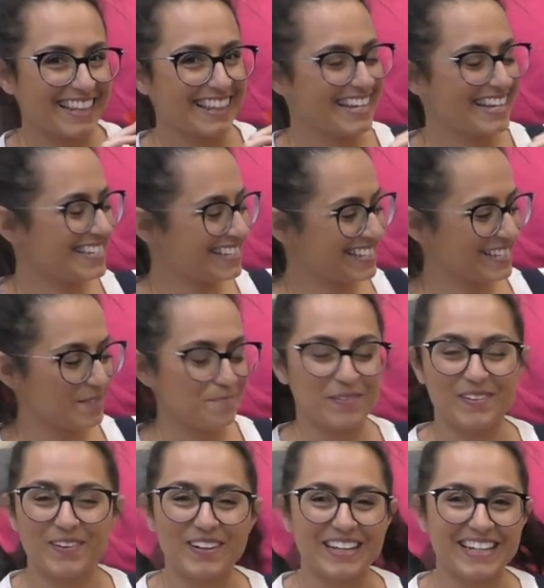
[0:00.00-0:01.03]
These are some
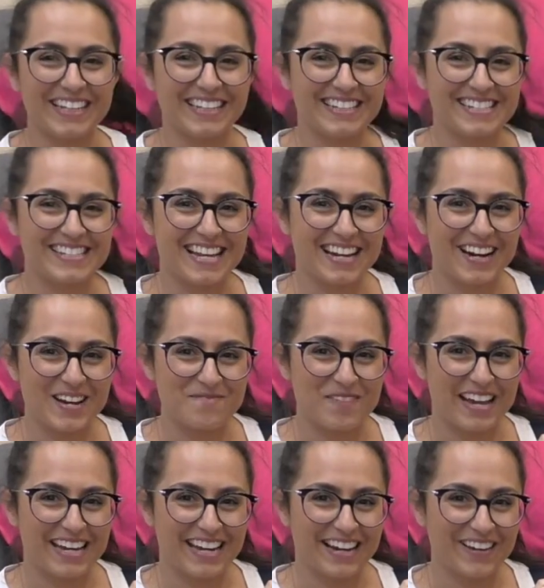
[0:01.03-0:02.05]
binoculars that I
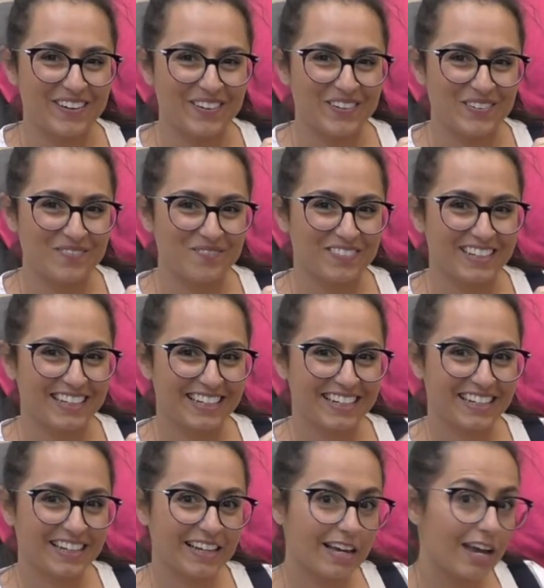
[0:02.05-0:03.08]
made at home.
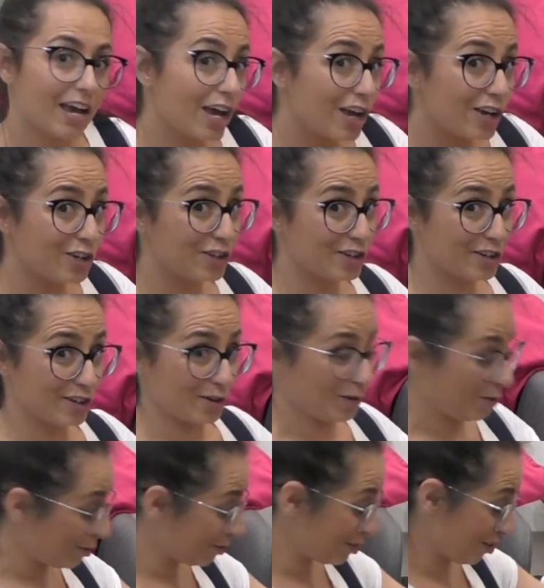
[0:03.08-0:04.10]
You can
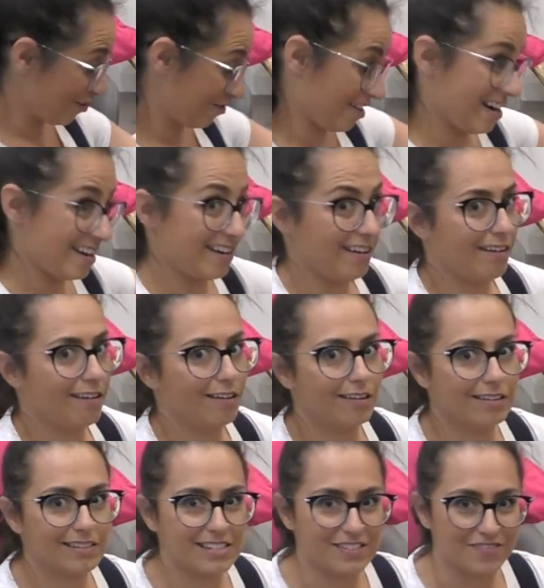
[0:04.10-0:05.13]
also find
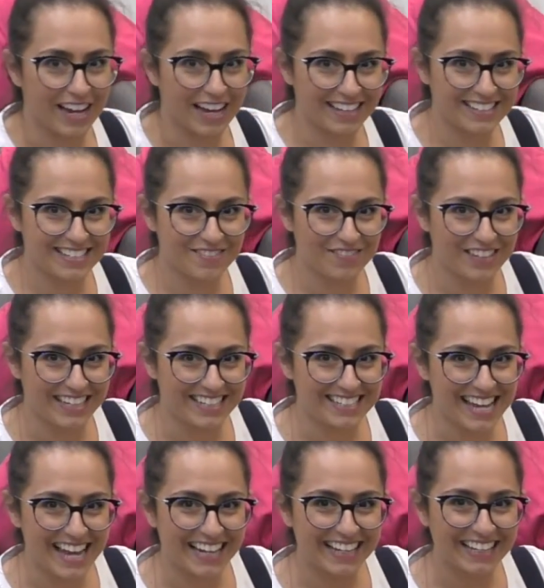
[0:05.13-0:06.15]
lots of activities
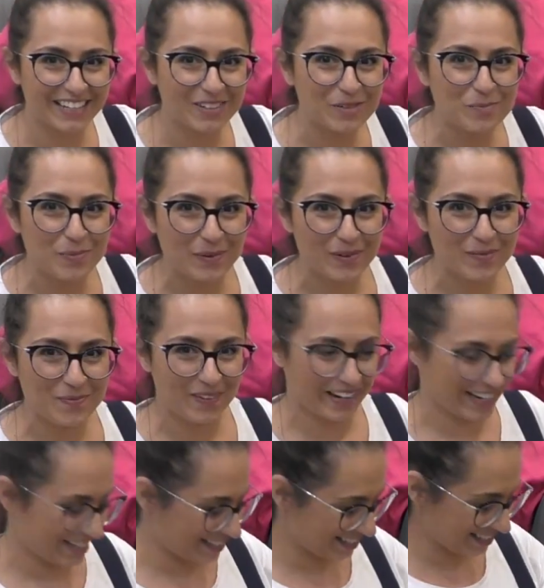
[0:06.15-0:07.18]
at Little Book
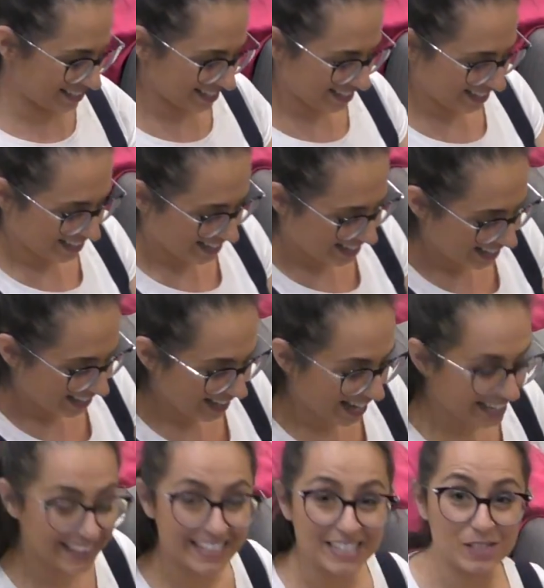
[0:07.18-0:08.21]
Press.
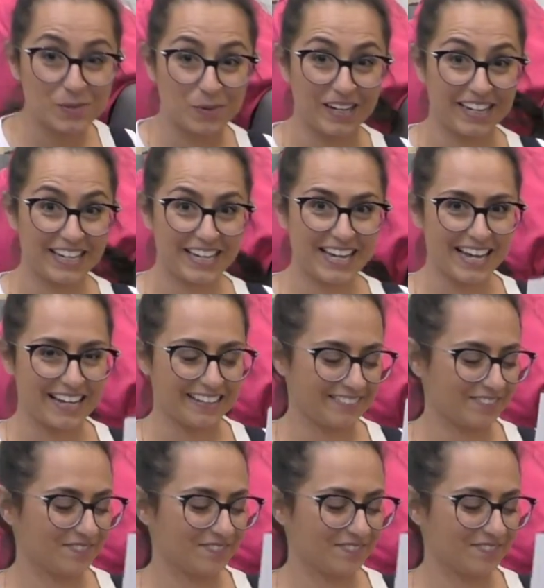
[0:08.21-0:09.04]
Like this one here.